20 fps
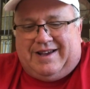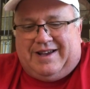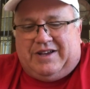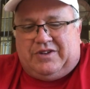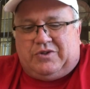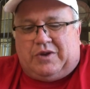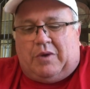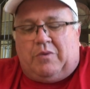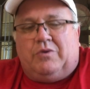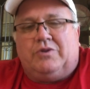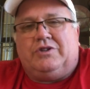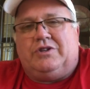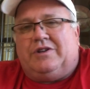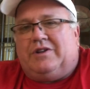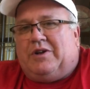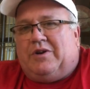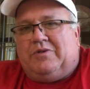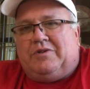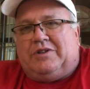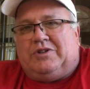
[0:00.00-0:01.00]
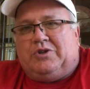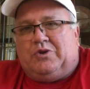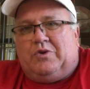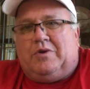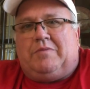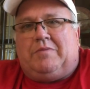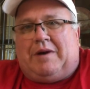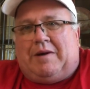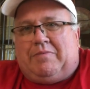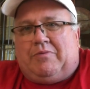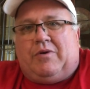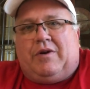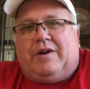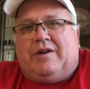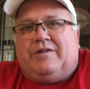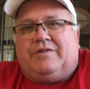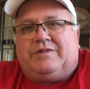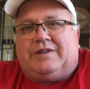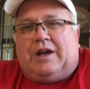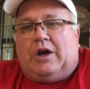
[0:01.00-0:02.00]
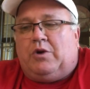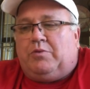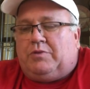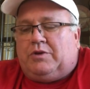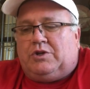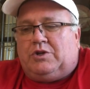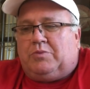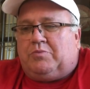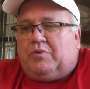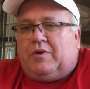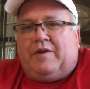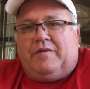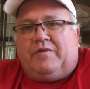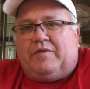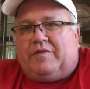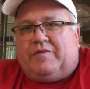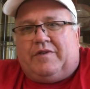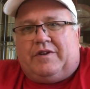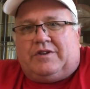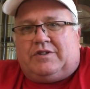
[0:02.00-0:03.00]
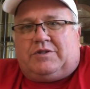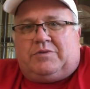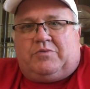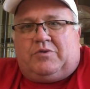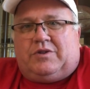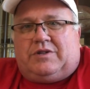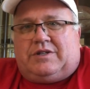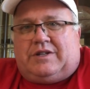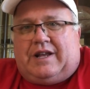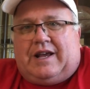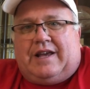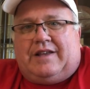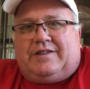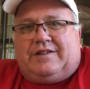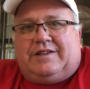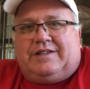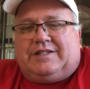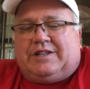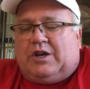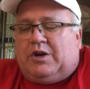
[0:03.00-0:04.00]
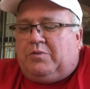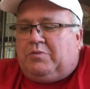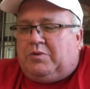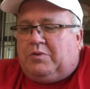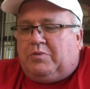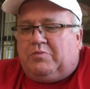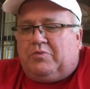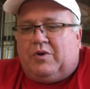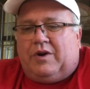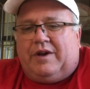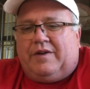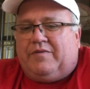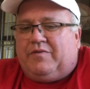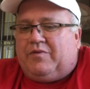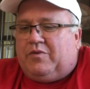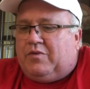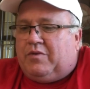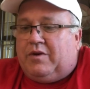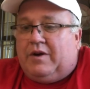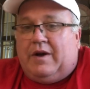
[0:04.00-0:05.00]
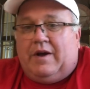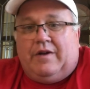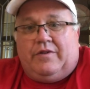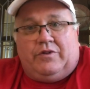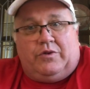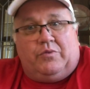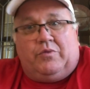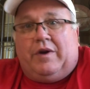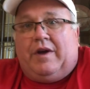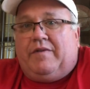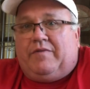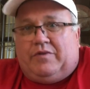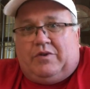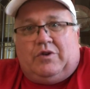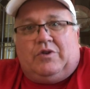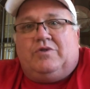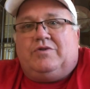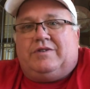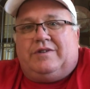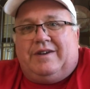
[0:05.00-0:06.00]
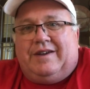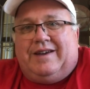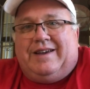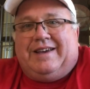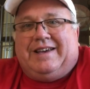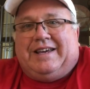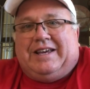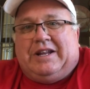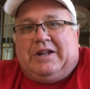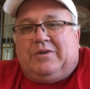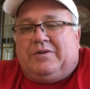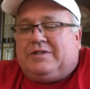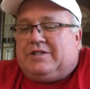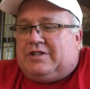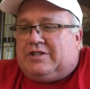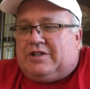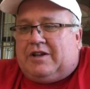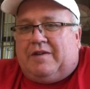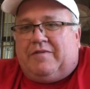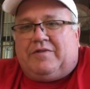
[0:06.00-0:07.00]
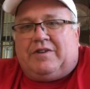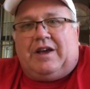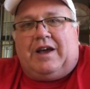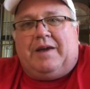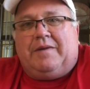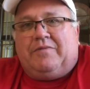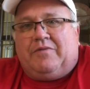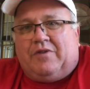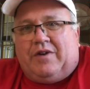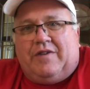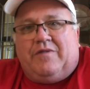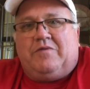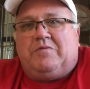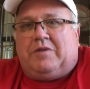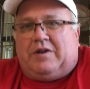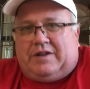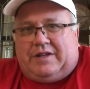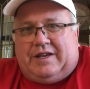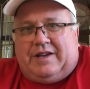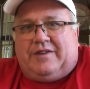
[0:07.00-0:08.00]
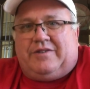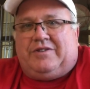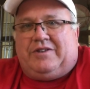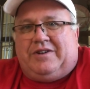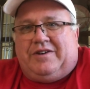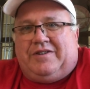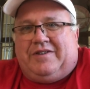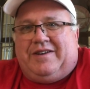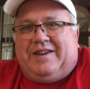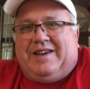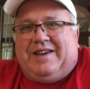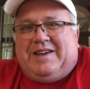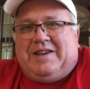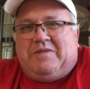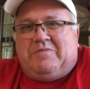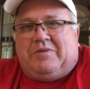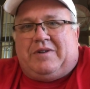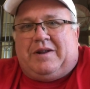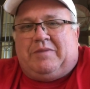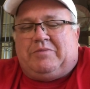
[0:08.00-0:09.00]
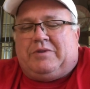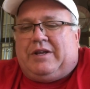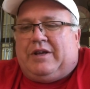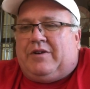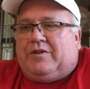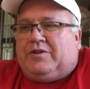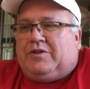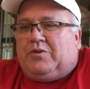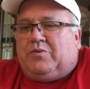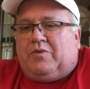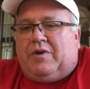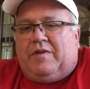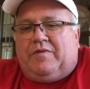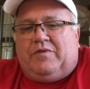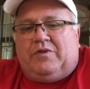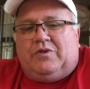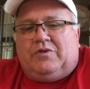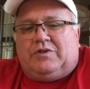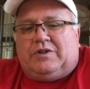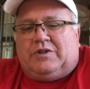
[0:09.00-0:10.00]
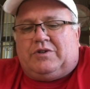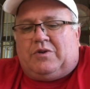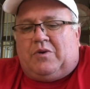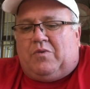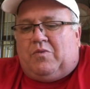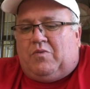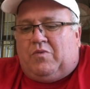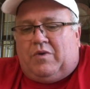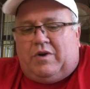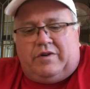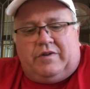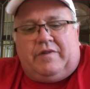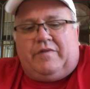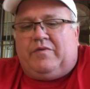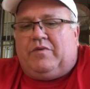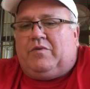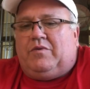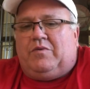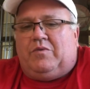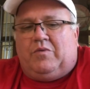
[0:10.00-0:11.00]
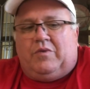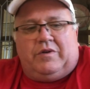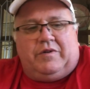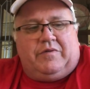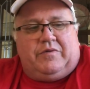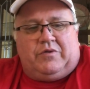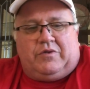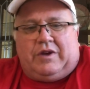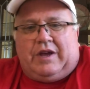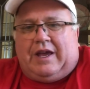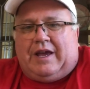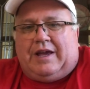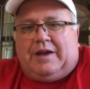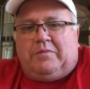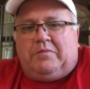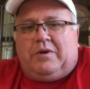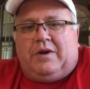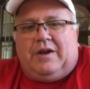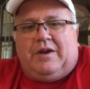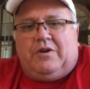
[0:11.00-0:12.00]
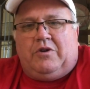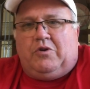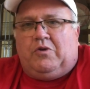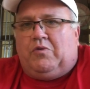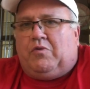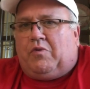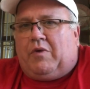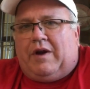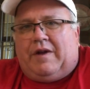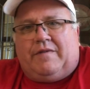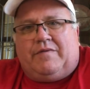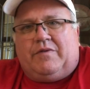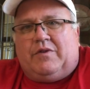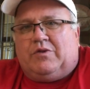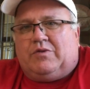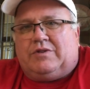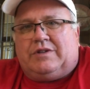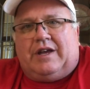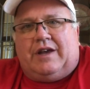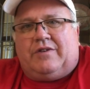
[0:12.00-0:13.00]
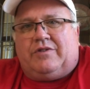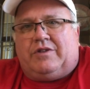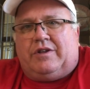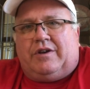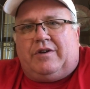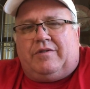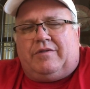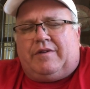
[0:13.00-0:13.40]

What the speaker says: So I want you to know that you're in my prayers. I hope that you'll pray for the Fellowship of Christian Athletes. I hope you pray for the Refuge. You know, it's a tough time for everybody out there. But I'm telling you, the Refuge is a wonderful, wonderful camp. Great folks out there.